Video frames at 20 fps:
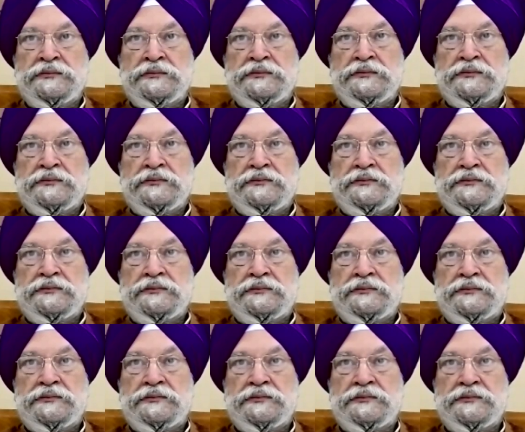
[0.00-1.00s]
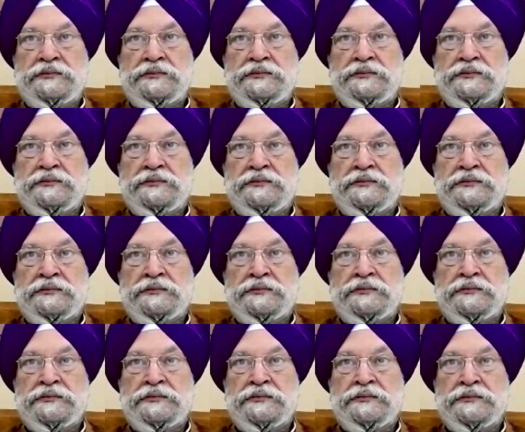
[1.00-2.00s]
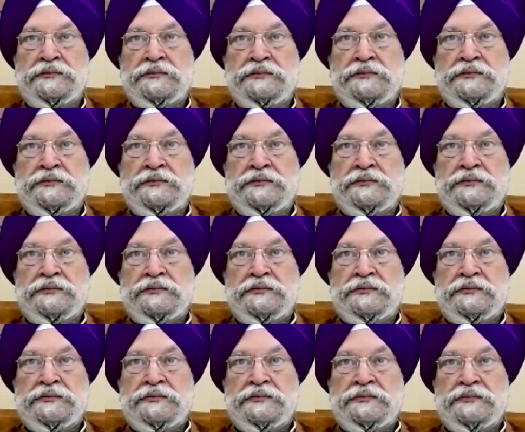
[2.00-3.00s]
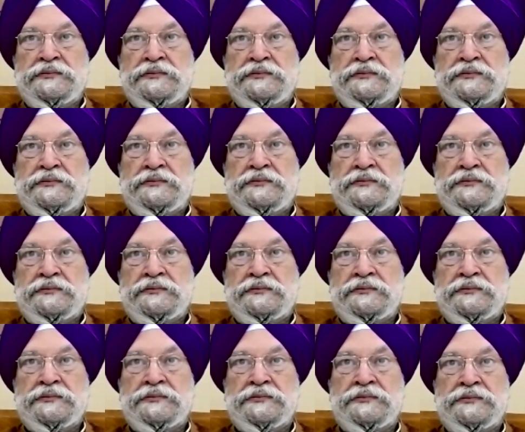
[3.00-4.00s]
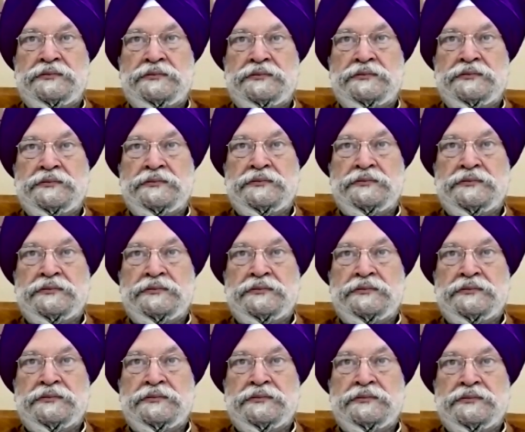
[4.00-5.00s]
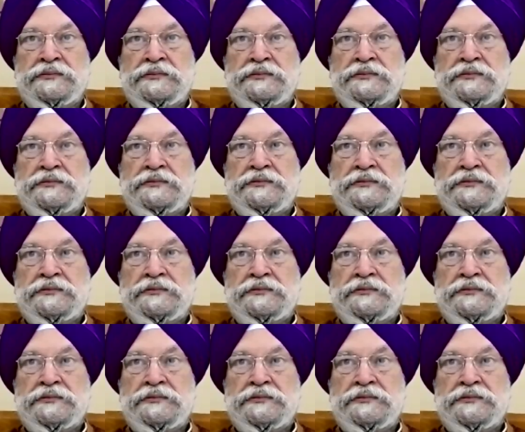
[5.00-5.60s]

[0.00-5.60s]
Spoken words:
This person isn't speaking.